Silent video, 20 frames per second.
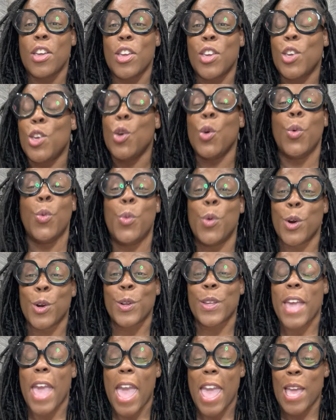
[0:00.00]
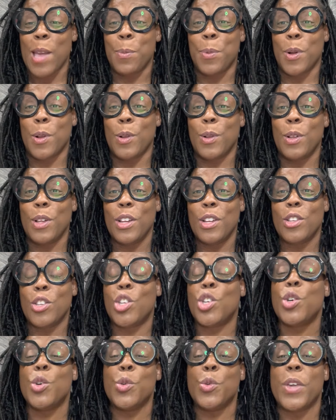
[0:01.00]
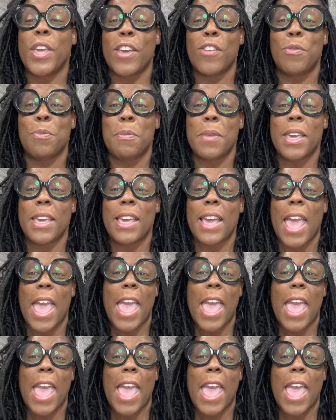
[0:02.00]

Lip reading: you weren't able to give me